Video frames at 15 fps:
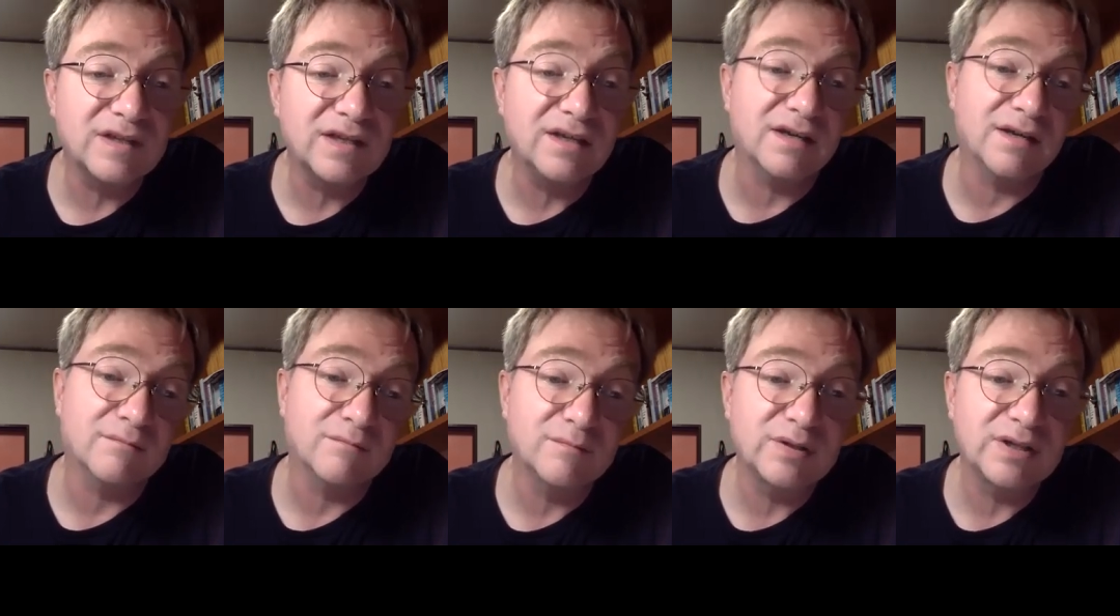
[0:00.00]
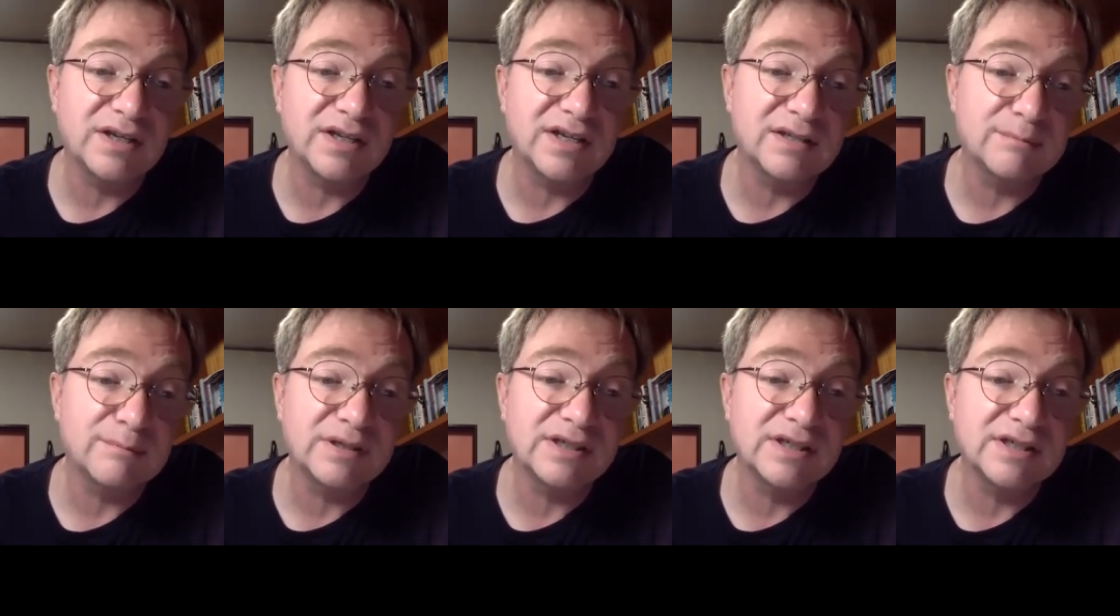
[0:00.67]
Yeah, PLS,
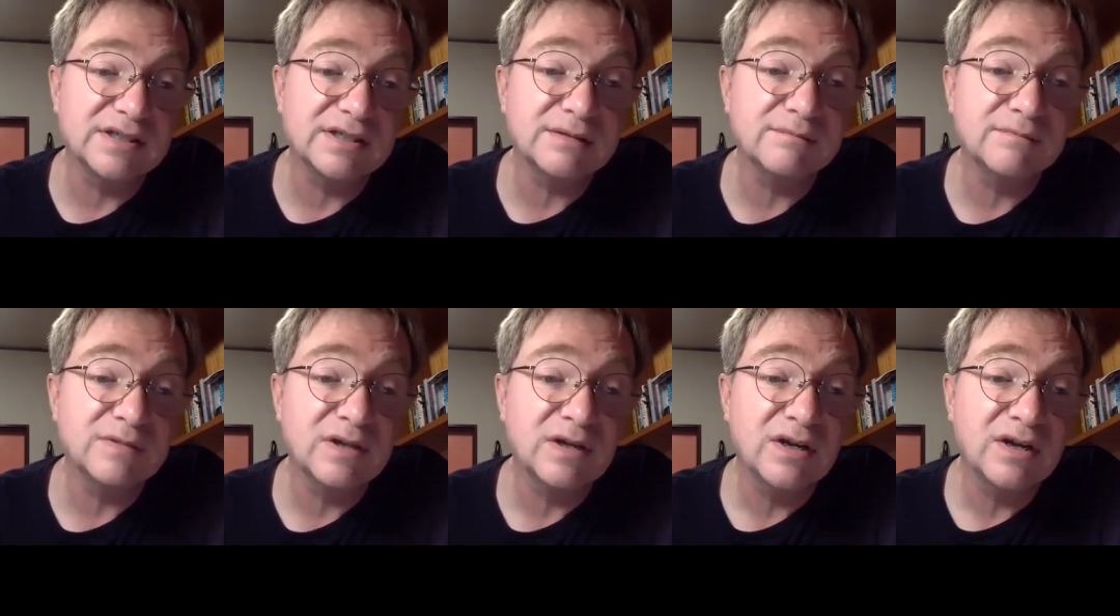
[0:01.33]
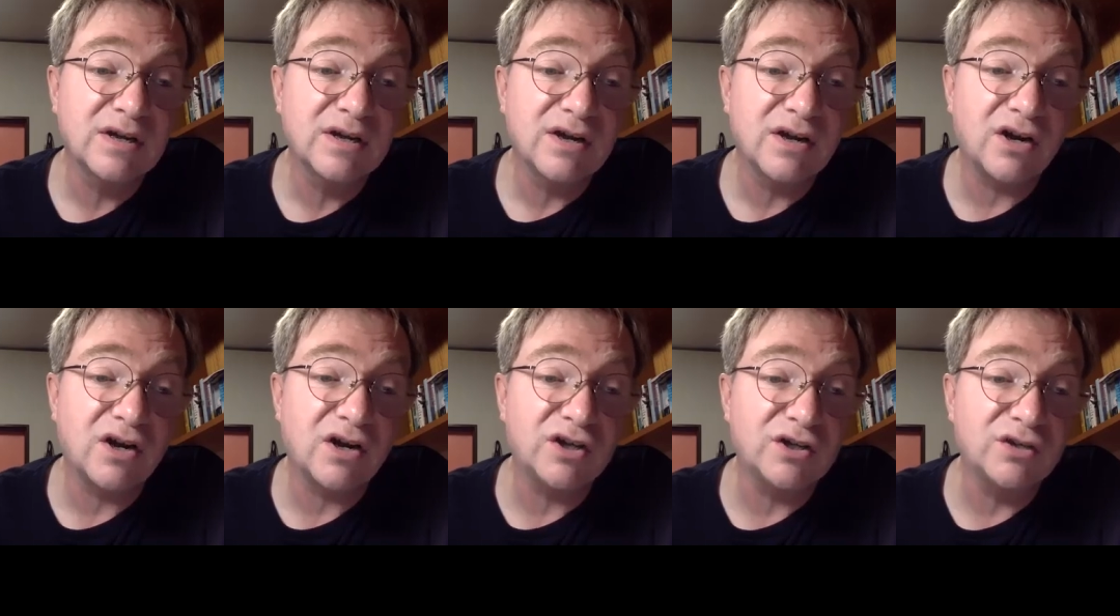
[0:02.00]
please.
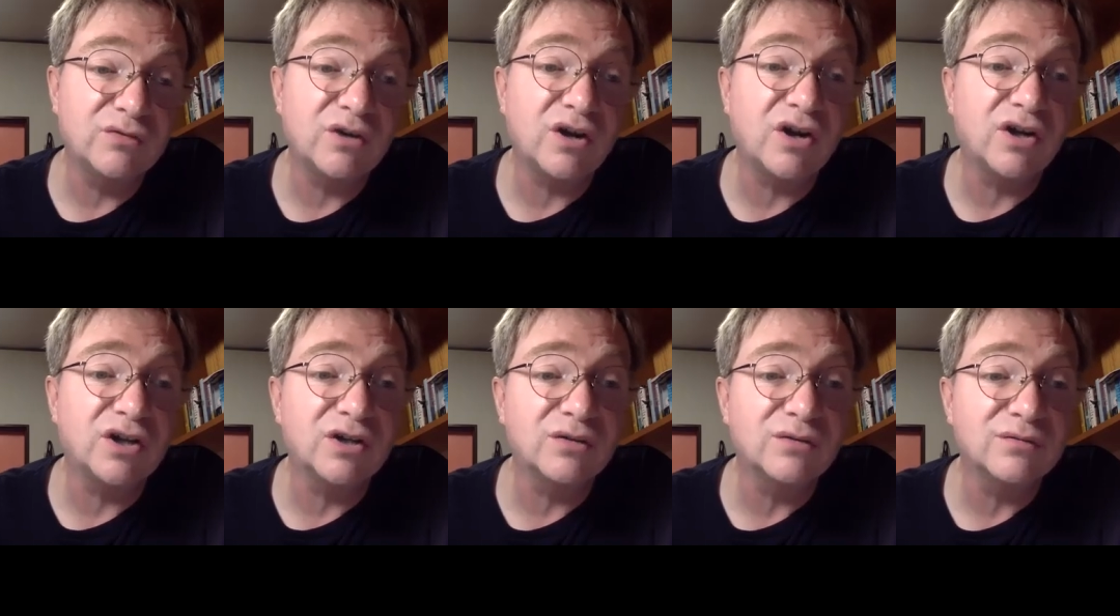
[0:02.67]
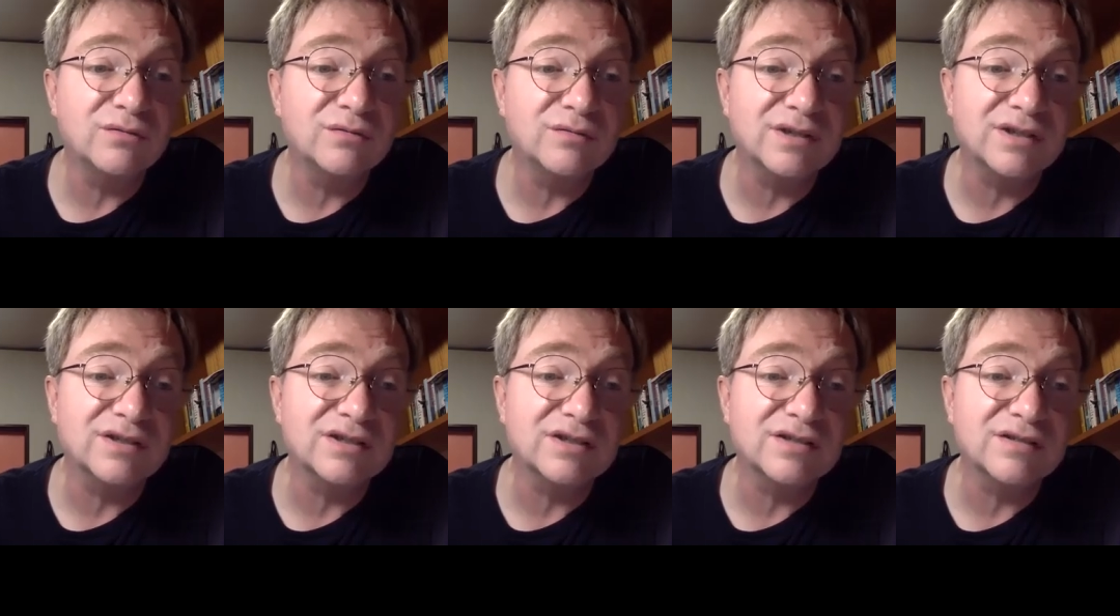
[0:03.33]
Are you?
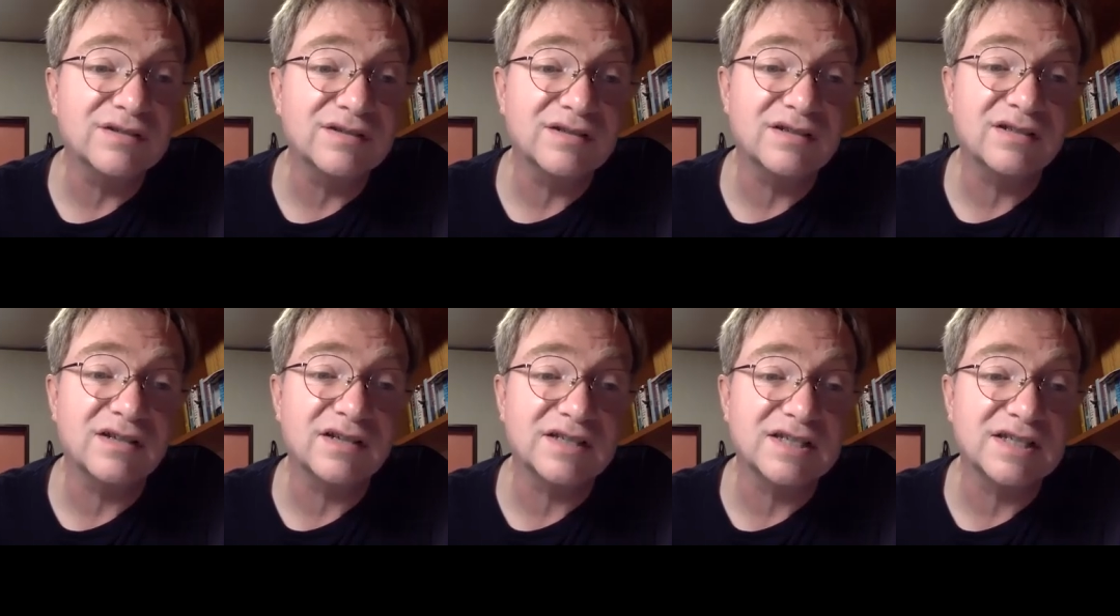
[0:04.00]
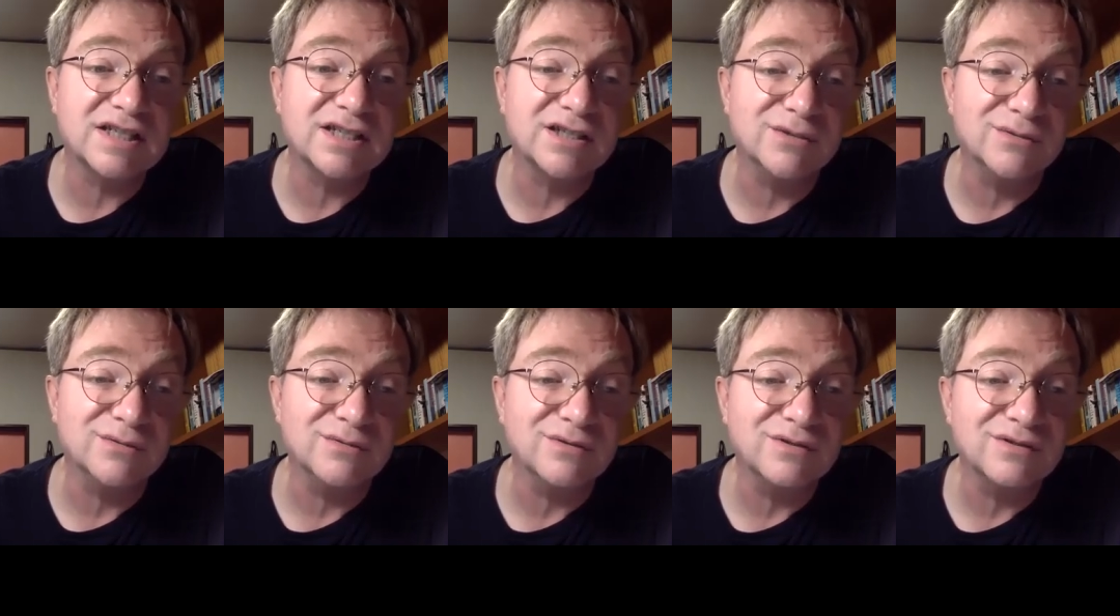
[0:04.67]
Yes, like see you.